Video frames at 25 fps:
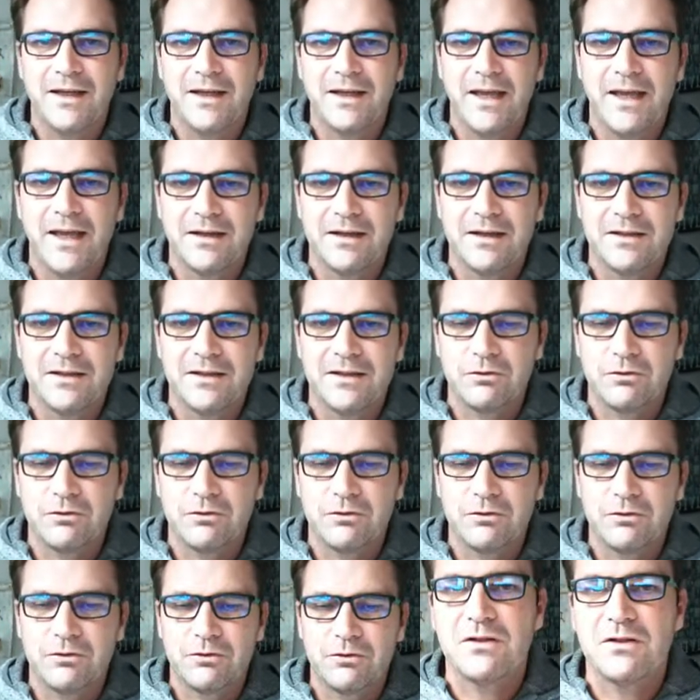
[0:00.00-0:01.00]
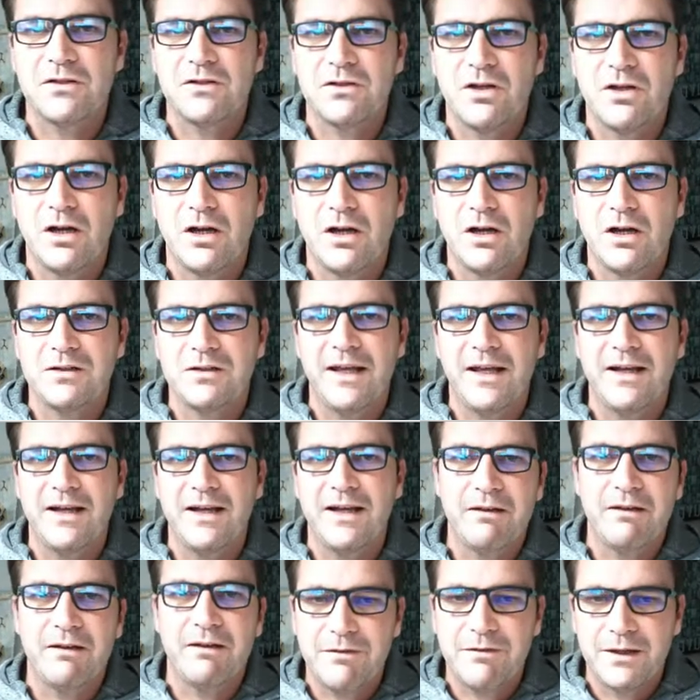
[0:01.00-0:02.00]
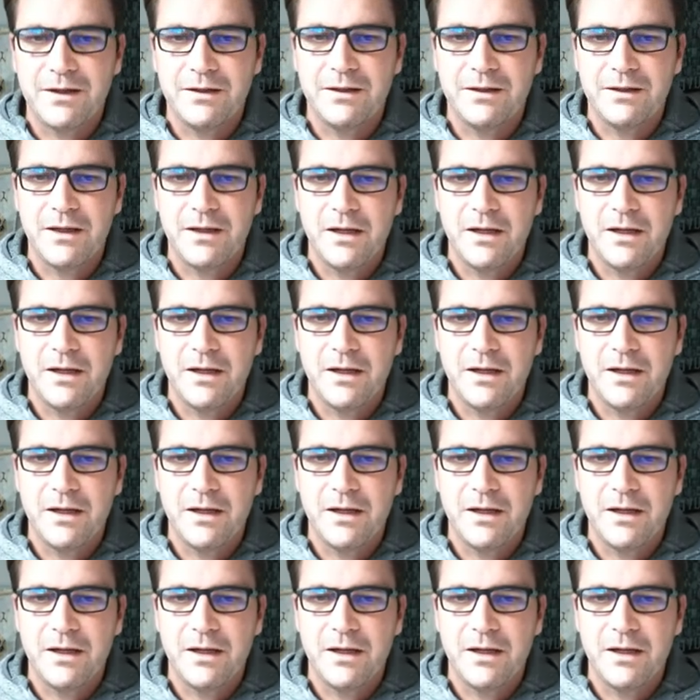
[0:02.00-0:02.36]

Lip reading: And it's a great way to start and have fun